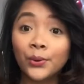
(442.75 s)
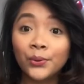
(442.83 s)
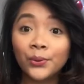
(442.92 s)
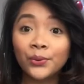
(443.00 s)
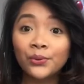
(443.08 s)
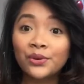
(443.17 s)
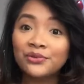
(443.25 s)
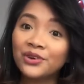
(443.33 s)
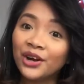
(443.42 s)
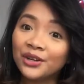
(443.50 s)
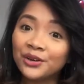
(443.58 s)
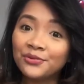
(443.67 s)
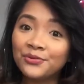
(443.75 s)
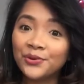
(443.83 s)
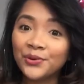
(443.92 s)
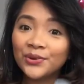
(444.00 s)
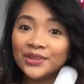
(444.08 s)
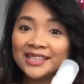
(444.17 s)
we've got a
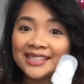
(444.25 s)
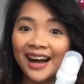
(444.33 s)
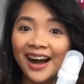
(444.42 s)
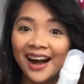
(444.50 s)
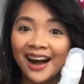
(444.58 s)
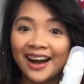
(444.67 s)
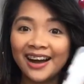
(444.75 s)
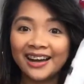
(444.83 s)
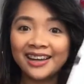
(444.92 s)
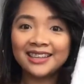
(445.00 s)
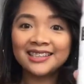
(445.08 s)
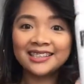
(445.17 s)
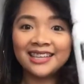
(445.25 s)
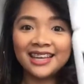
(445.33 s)
full size.